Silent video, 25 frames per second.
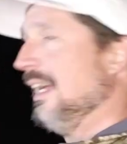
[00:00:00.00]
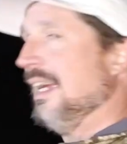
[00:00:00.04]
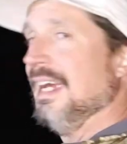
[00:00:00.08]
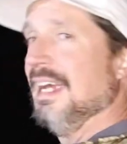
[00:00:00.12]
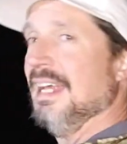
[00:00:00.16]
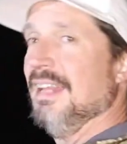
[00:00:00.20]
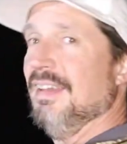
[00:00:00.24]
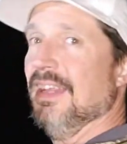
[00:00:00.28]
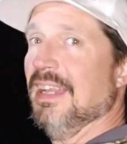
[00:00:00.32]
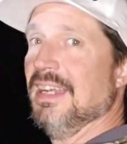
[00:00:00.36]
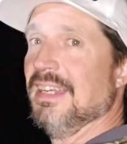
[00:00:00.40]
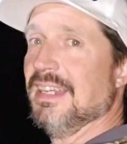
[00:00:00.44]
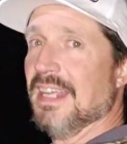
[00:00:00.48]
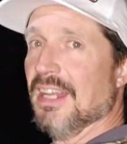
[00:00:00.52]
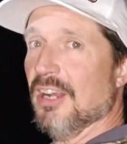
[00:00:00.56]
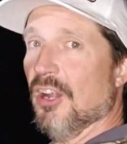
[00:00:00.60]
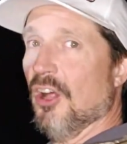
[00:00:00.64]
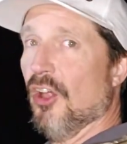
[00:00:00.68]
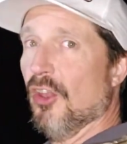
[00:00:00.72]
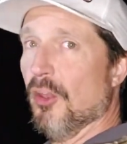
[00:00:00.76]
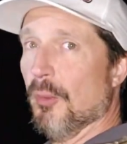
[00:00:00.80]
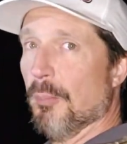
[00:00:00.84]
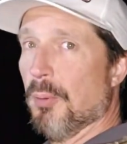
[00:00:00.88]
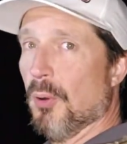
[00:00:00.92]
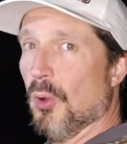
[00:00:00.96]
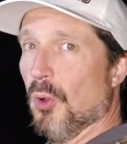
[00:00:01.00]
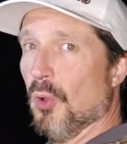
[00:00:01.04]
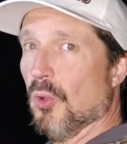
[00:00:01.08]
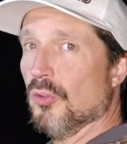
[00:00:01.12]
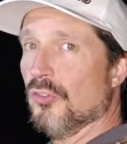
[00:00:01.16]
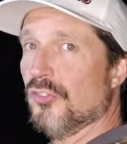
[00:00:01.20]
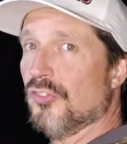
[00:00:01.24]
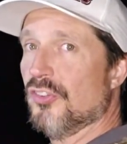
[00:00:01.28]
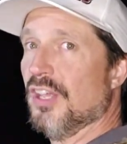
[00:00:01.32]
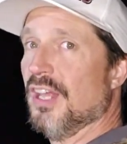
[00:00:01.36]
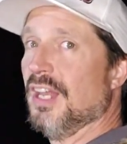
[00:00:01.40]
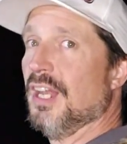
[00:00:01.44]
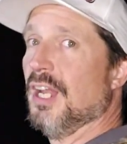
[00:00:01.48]
and then get all the poles
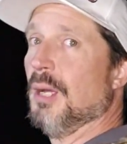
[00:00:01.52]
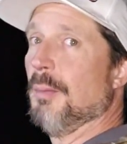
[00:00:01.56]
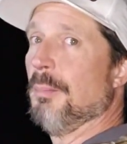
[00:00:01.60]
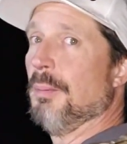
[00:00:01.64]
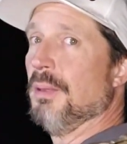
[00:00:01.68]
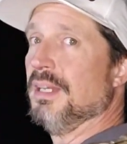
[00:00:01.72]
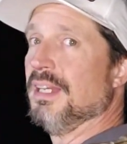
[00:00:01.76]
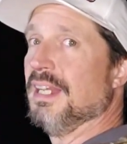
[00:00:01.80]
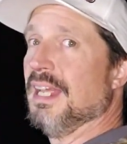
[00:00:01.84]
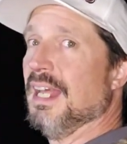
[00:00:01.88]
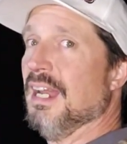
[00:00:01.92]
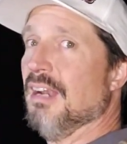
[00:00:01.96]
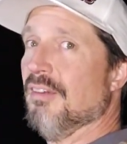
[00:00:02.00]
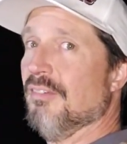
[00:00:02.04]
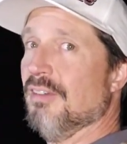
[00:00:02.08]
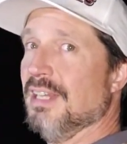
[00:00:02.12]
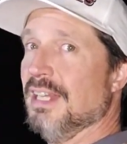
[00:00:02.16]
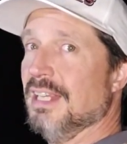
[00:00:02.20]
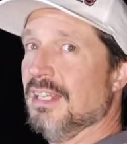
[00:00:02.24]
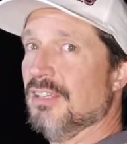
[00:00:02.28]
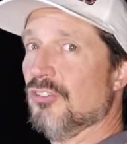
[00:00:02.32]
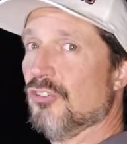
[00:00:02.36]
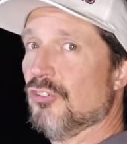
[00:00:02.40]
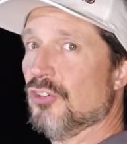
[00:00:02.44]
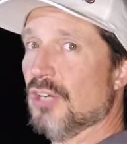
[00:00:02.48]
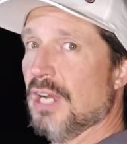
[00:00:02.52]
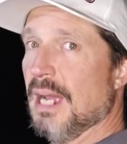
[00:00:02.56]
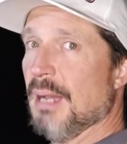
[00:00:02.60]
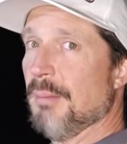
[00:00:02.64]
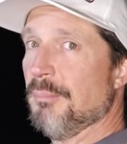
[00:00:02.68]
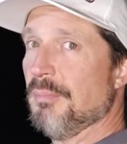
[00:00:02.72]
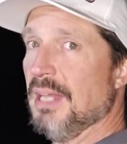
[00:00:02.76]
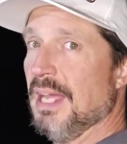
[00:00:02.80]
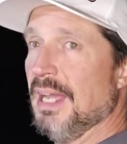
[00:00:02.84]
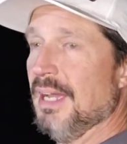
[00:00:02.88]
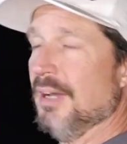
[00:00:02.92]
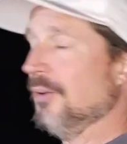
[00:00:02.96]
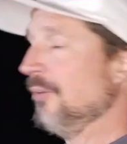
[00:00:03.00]
set up and get everything strapped
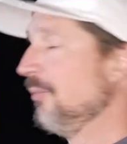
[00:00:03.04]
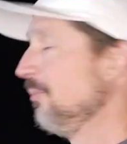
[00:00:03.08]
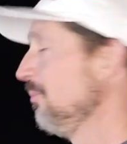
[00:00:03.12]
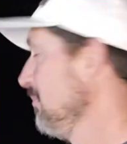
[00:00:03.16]
down.